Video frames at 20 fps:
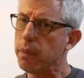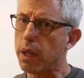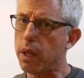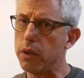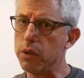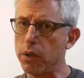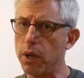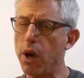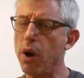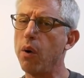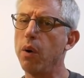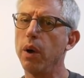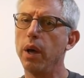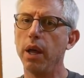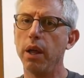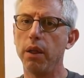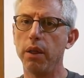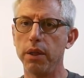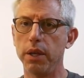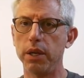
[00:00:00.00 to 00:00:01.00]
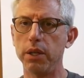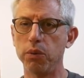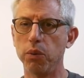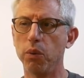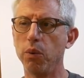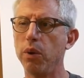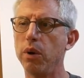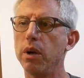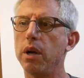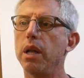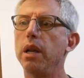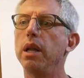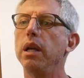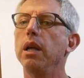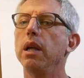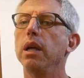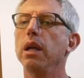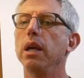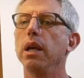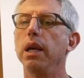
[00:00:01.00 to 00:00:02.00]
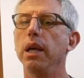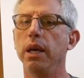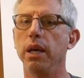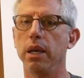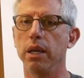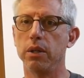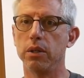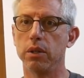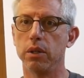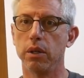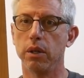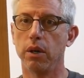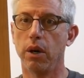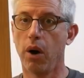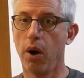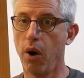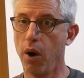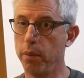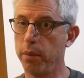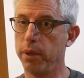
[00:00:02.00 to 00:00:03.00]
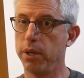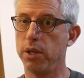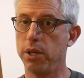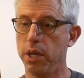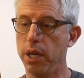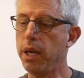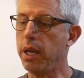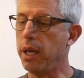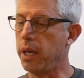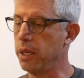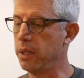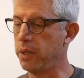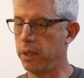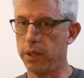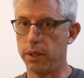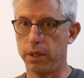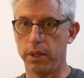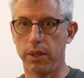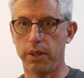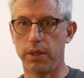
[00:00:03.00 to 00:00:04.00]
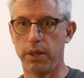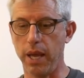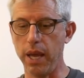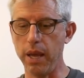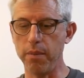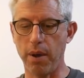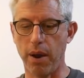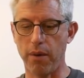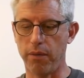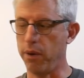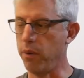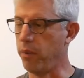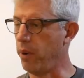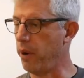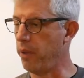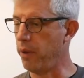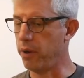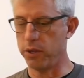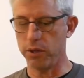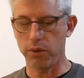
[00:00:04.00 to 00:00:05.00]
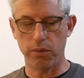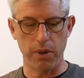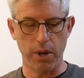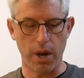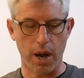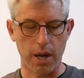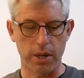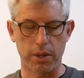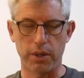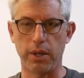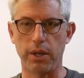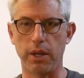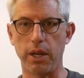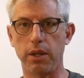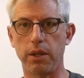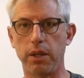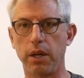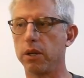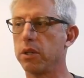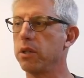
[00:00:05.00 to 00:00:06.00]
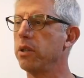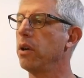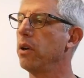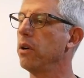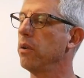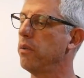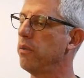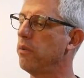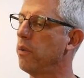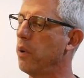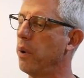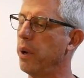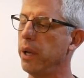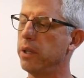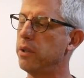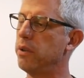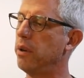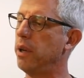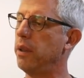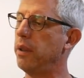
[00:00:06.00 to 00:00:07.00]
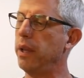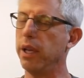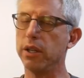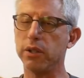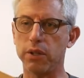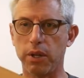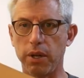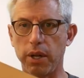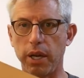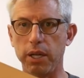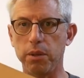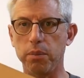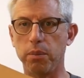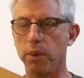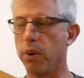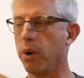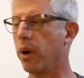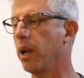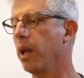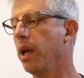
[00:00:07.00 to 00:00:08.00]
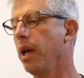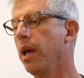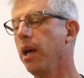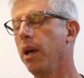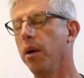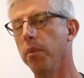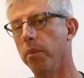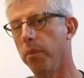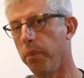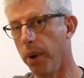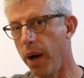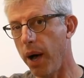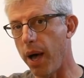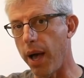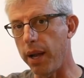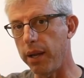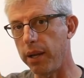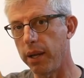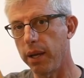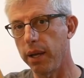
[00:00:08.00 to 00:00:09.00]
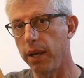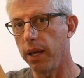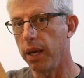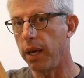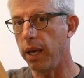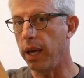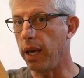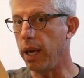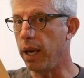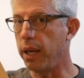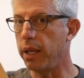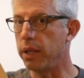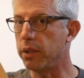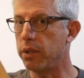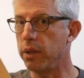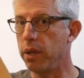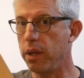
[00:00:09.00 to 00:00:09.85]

So this wood is homogeneous. It's the same everywhere. There's no knots in it. There's no voids or anything. It's a nice board. But it is